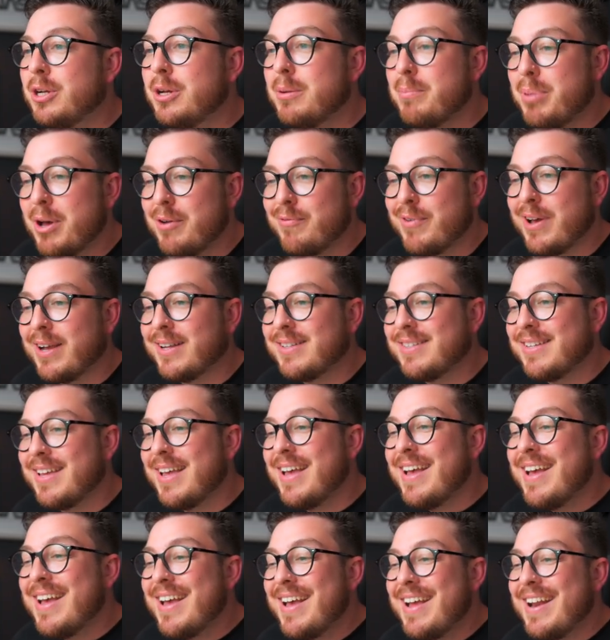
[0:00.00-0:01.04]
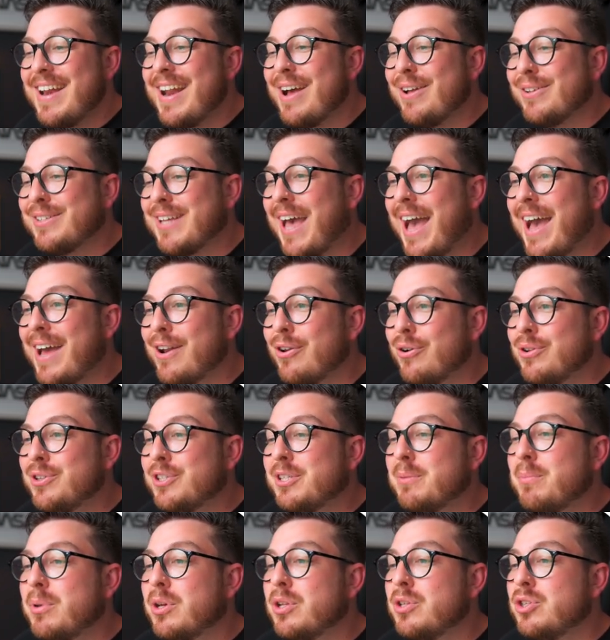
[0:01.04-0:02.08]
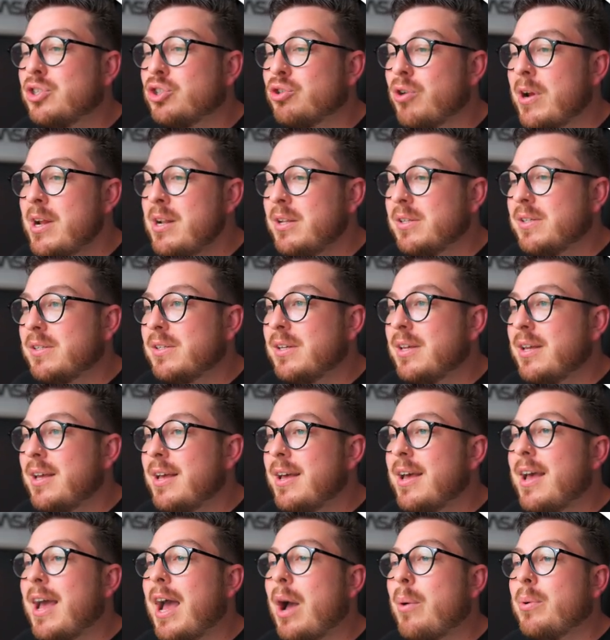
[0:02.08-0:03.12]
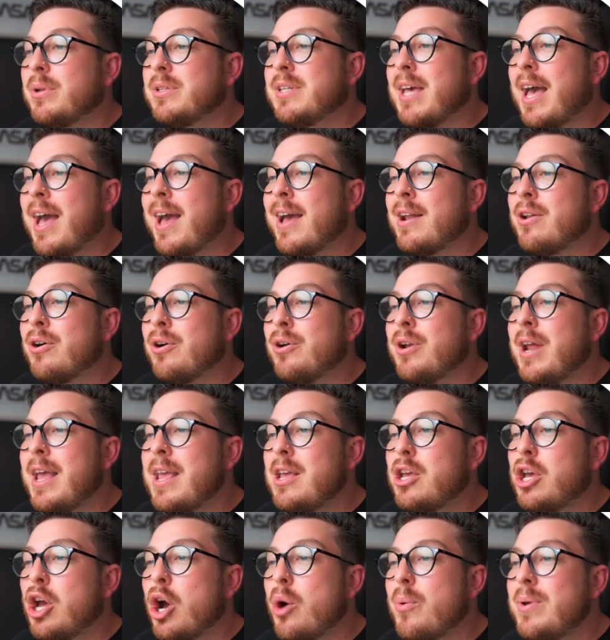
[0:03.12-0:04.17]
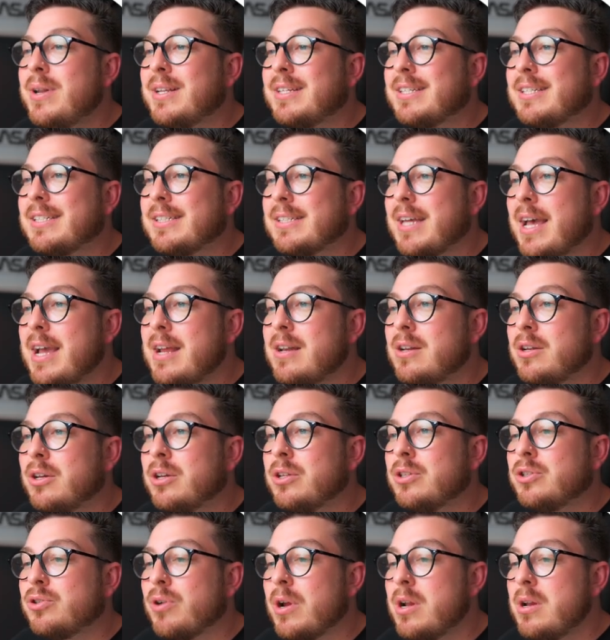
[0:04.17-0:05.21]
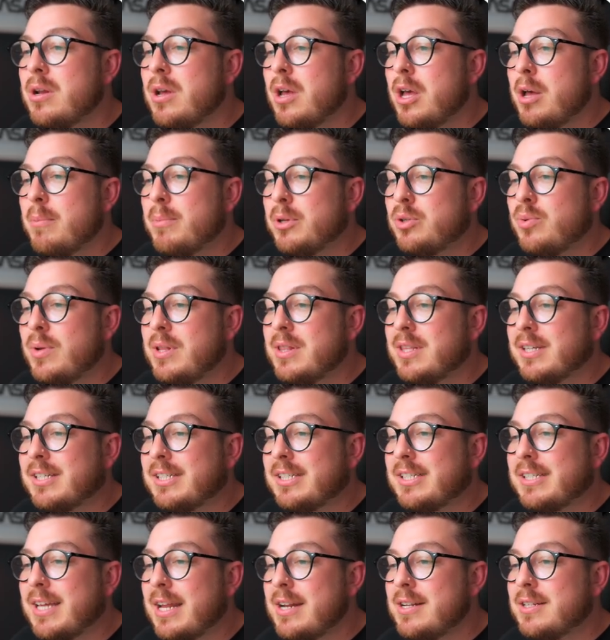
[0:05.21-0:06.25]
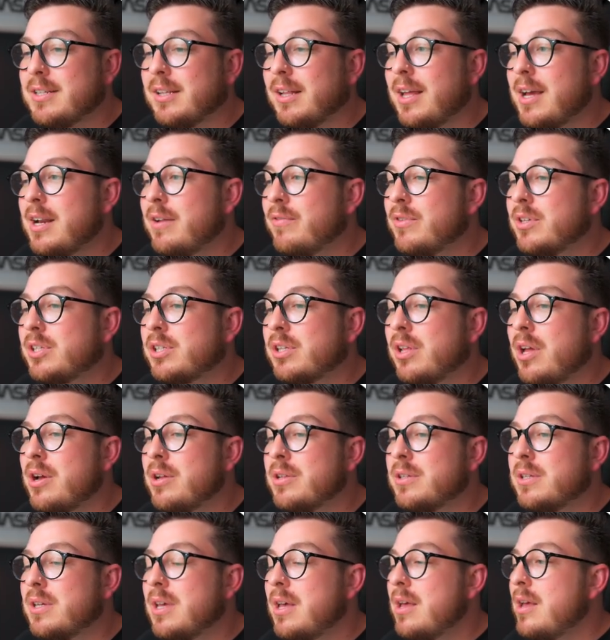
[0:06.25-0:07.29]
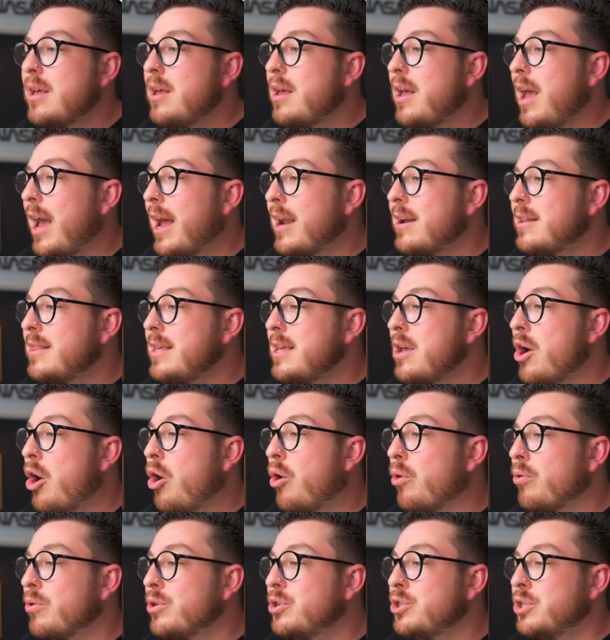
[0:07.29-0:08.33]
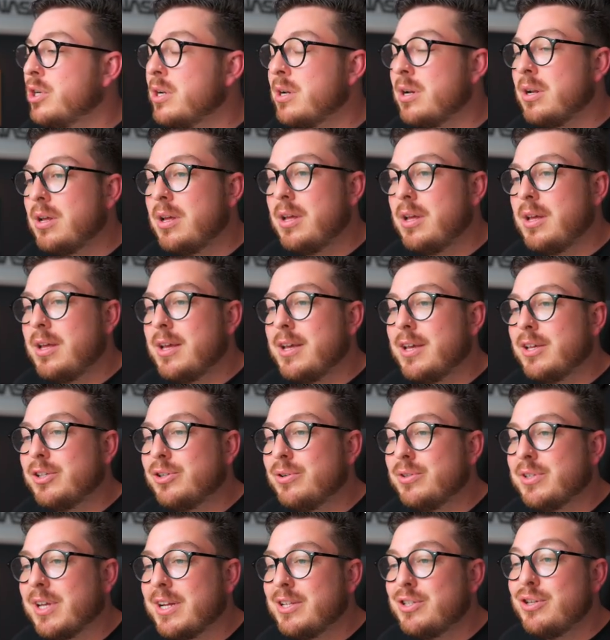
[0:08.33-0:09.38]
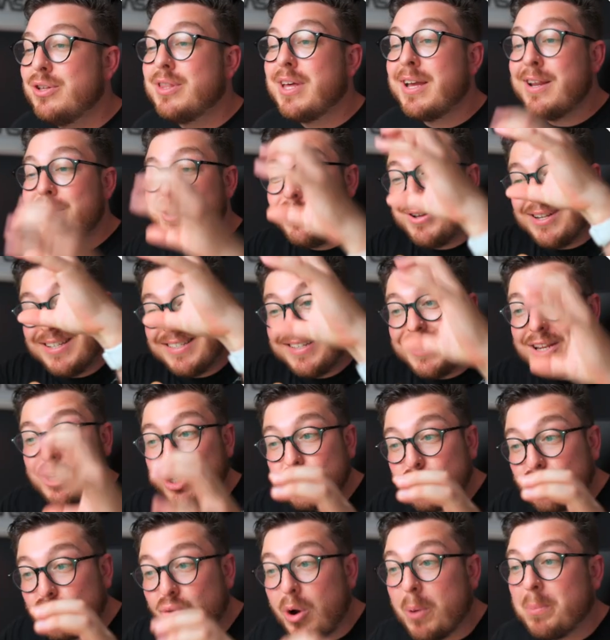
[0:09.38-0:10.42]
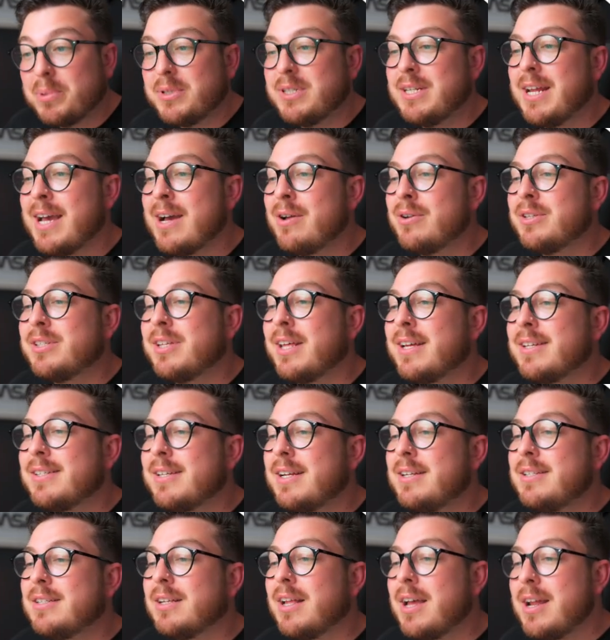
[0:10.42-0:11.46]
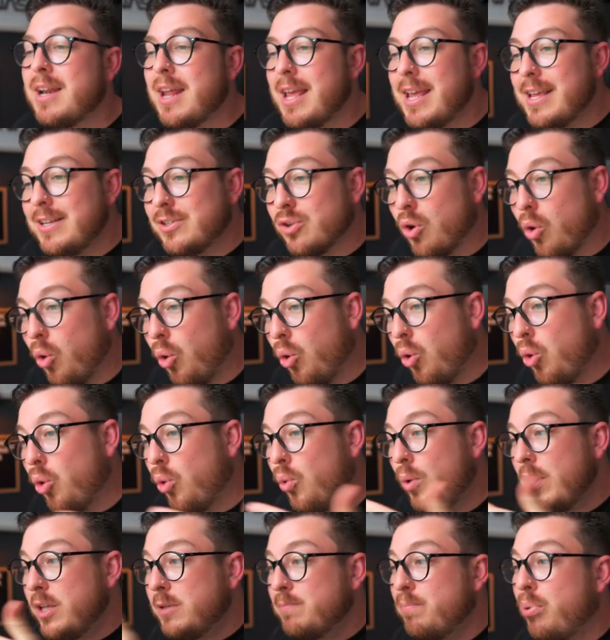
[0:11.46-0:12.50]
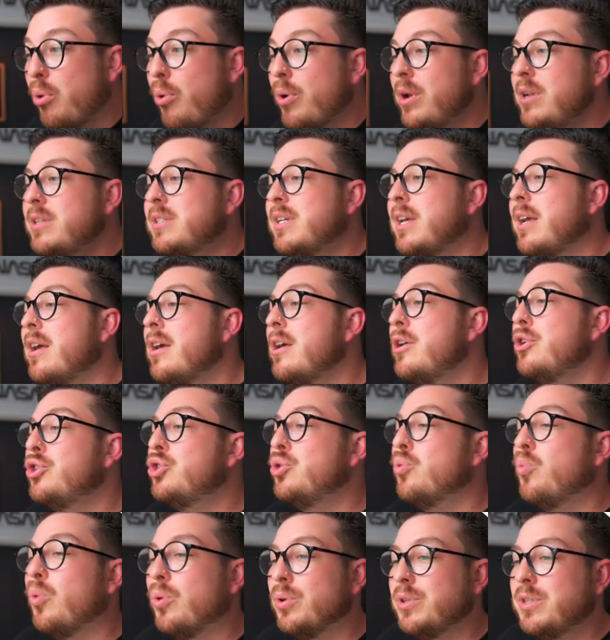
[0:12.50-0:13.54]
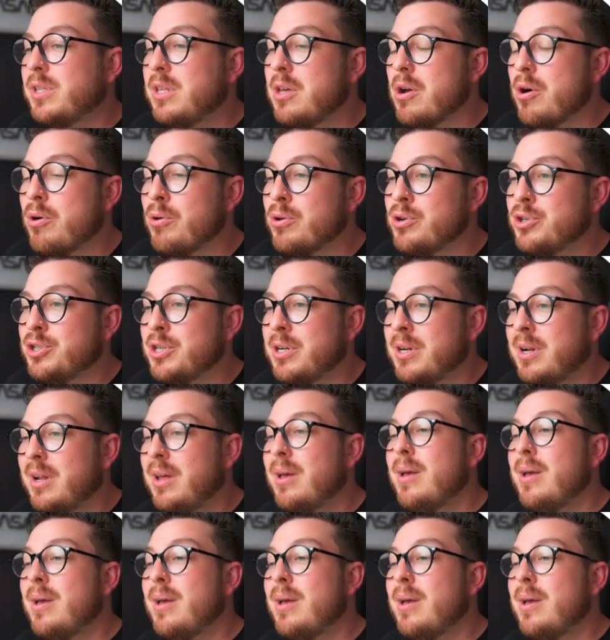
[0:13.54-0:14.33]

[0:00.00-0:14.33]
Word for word: Perfect. Now let's add on some constraints. I want to add on a coincident constraint between the center line of the slot and the origin. As soon as I do that, you can see it drops down, so that center line is always pointing towards the origin.